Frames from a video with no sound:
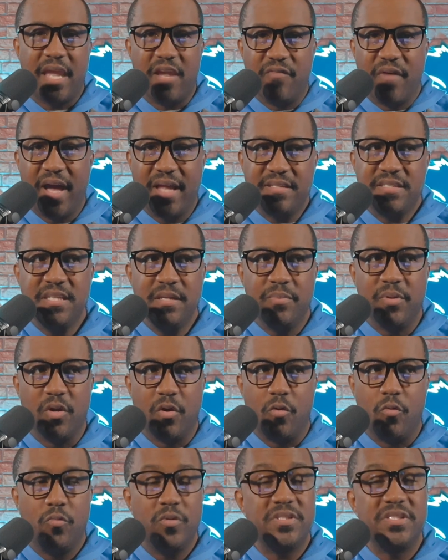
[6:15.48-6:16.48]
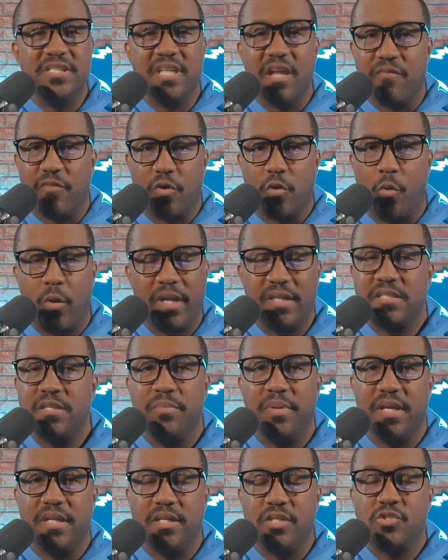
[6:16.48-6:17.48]
Kayvon Thibodeau was never going
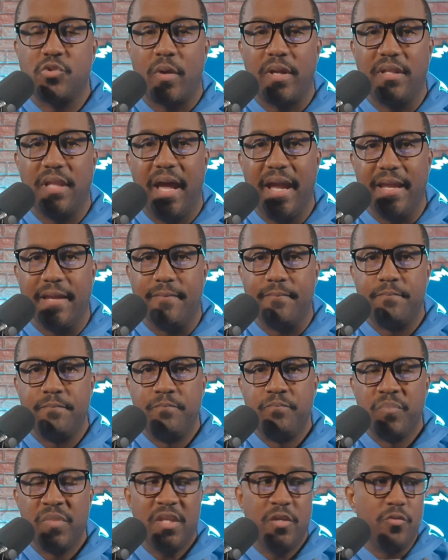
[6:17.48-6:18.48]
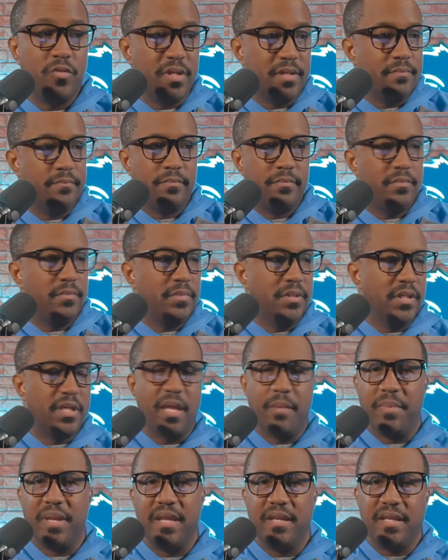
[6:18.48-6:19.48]
to be a Detroit Lion. You can
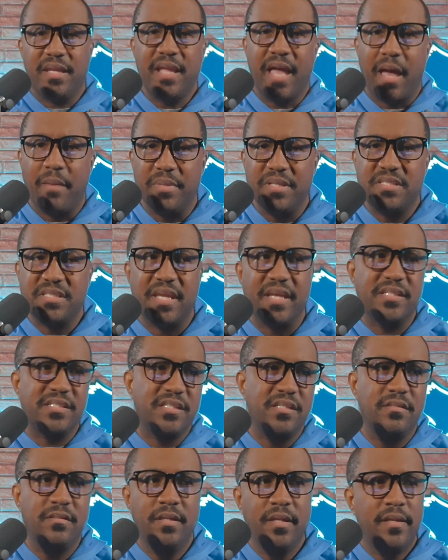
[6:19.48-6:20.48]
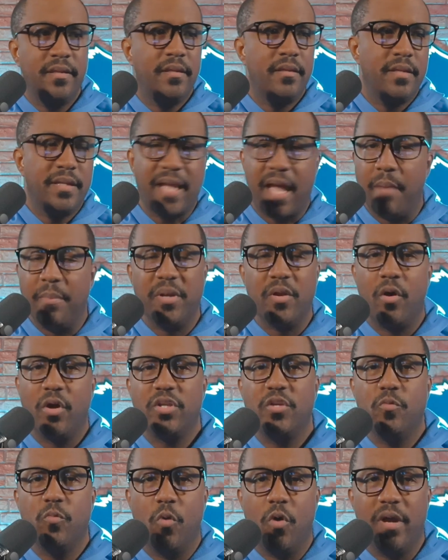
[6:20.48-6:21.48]
look at me in the comment section, comment
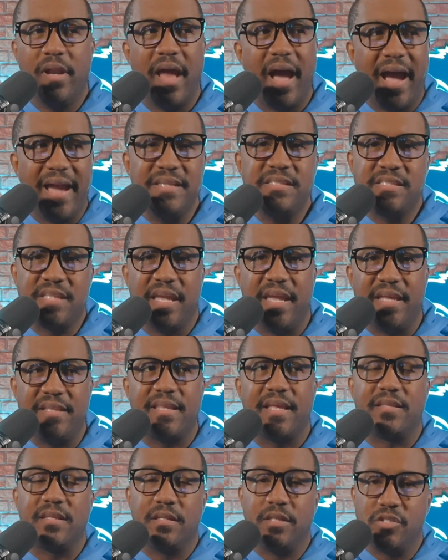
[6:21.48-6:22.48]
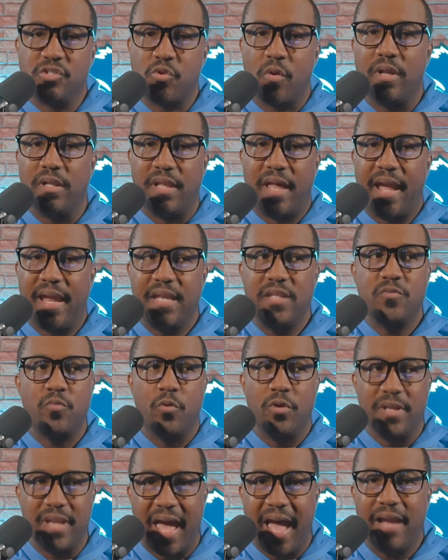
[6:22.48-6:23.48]
all you want. I said that the Detroit
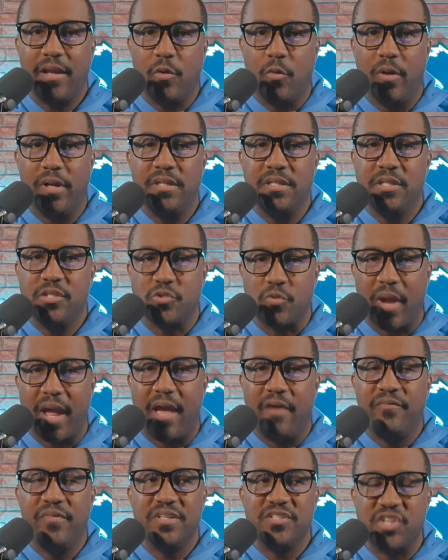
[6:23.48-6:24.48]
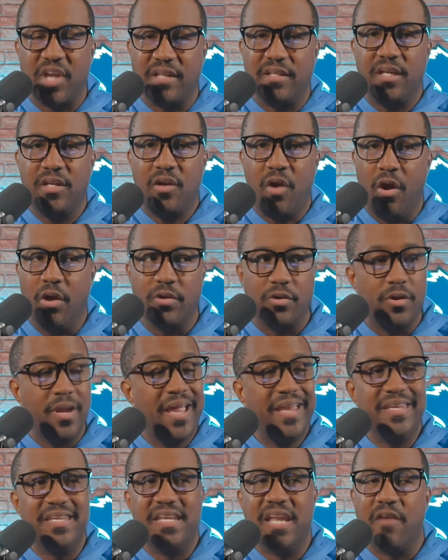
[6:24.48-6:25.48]
Lions were not going to draft Jalen
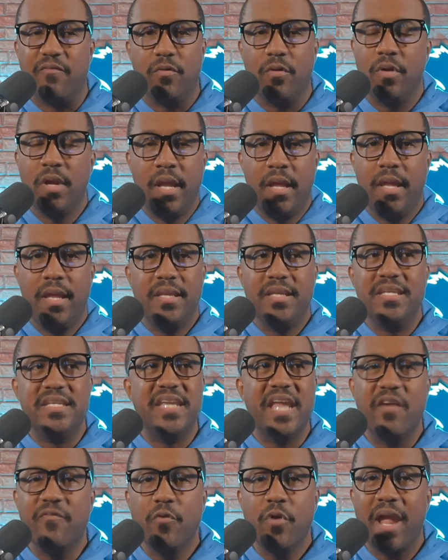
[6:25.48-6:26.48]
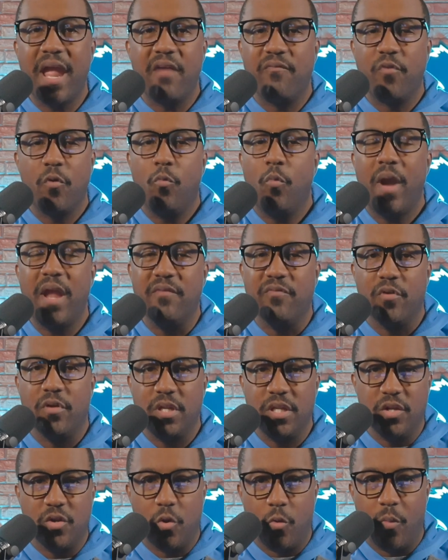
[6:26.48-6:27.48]
Carter. Never, never, ever
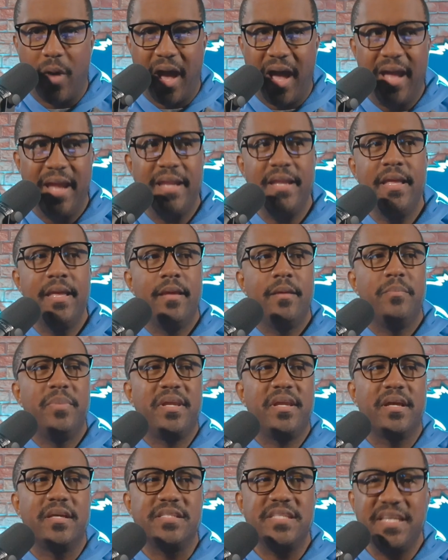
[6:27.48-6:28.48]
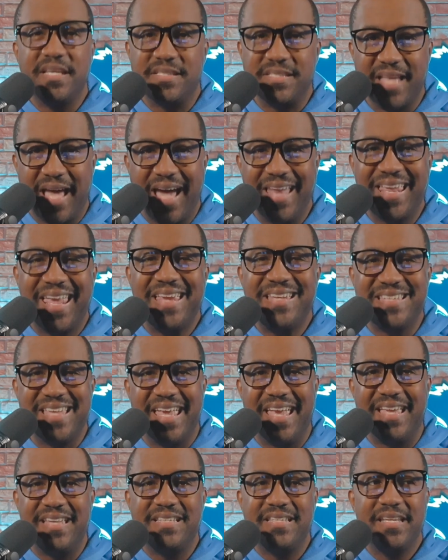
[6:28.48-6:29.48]
wavered. You know why? Because he is not a
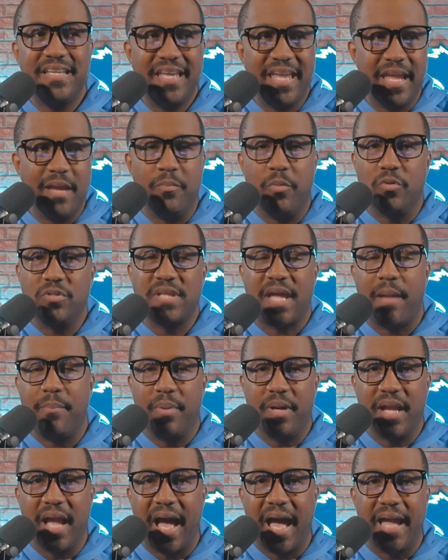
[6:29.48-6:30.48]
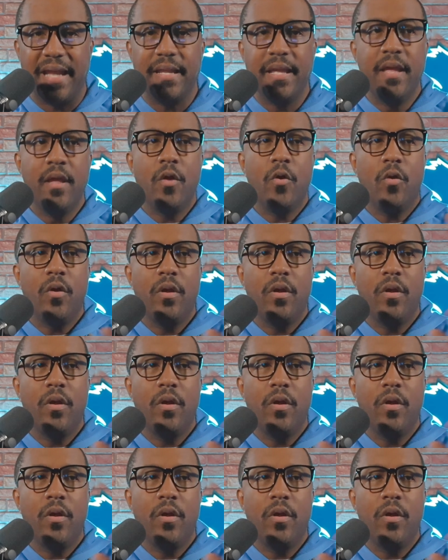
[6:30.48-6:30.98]
Dan Campbell type of guy.